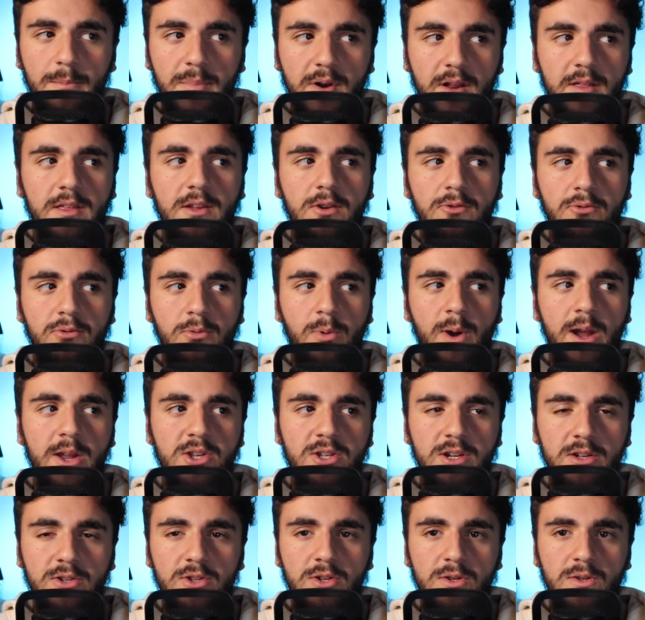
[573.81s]
but I think
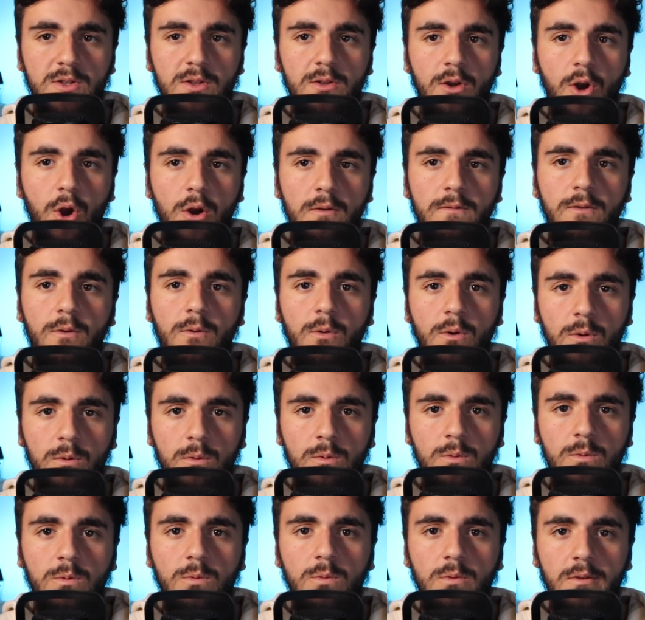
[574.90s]
Croatia just
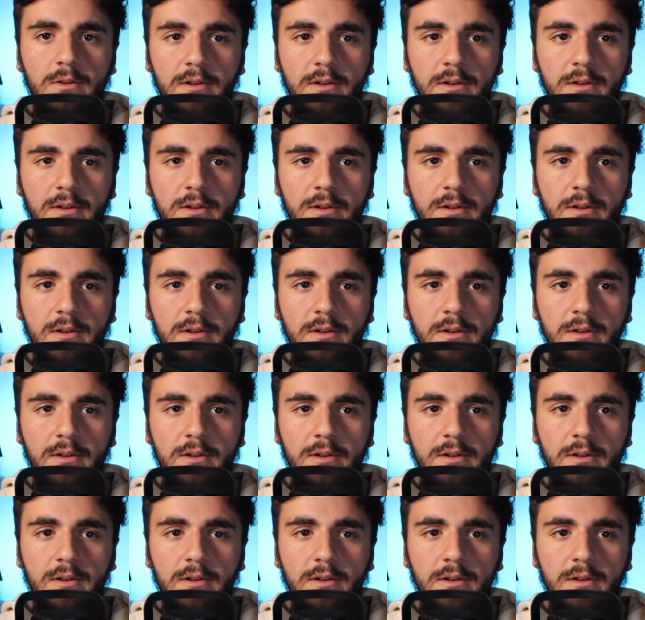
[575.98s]
overall,